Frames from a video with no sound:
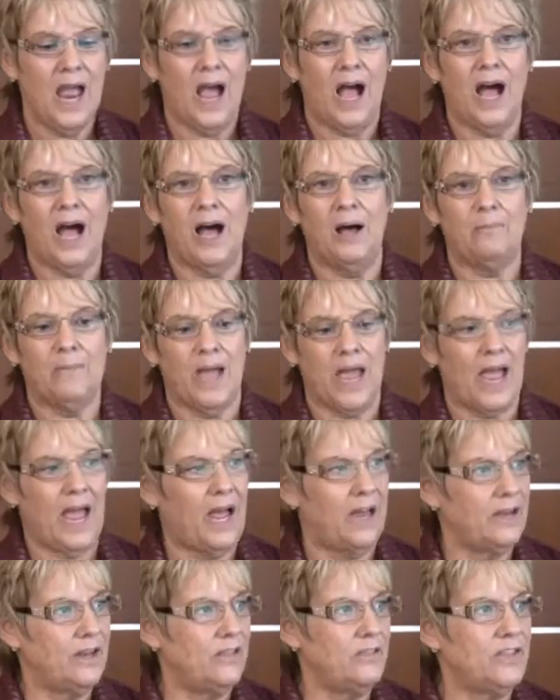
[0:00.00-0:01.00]

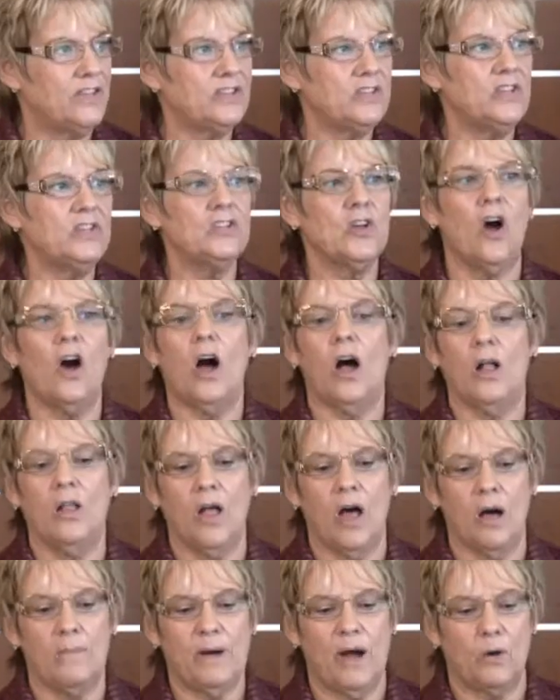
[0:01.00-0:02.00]
And this is
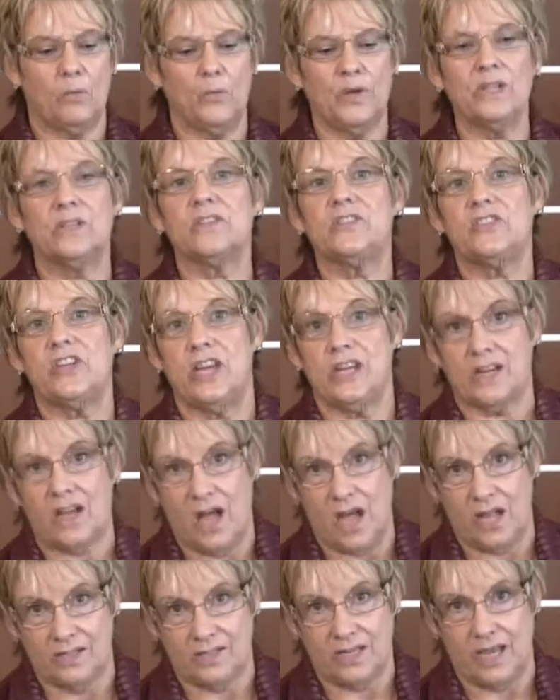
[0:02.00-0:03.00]
all about real estate
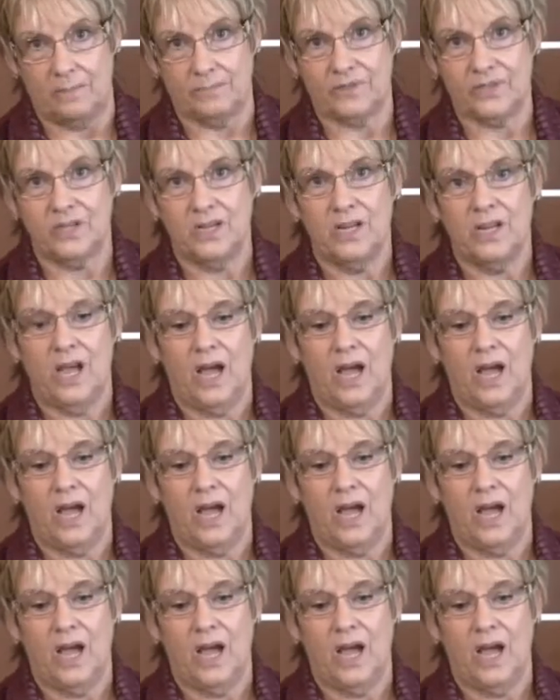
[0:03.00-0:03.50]
concepts.